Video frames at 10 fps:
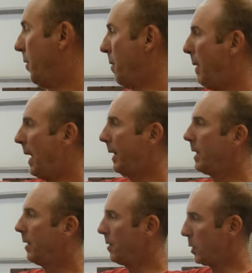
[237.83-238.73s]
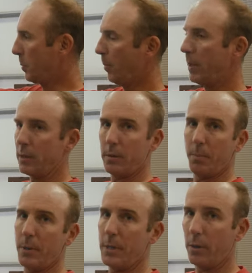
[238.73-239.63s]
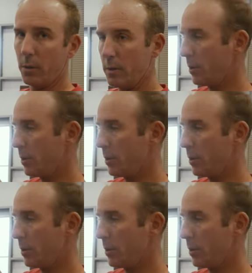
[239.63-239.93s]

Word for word: on the back end of the springs, in particular on